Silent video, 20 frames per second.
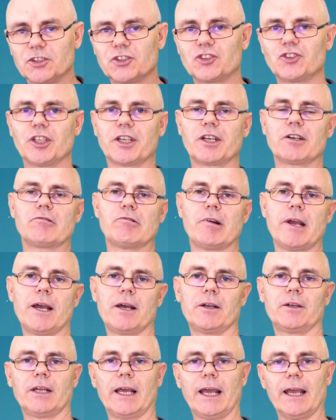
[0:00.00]
Stick
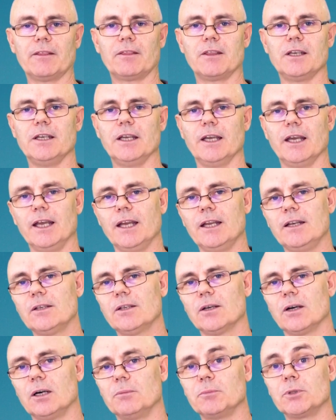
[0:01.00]
around. At the
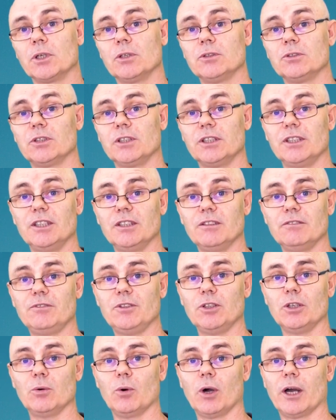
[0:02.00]
end, I'm going to give
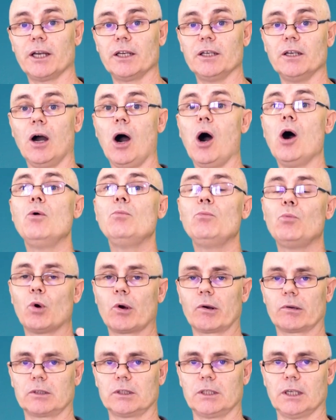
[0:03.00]
you a
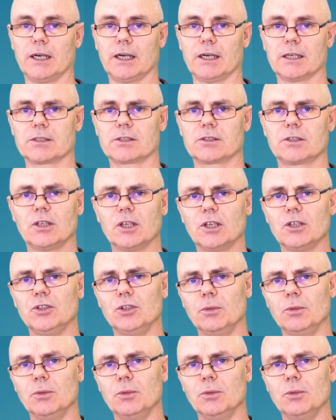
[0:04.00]
homework task.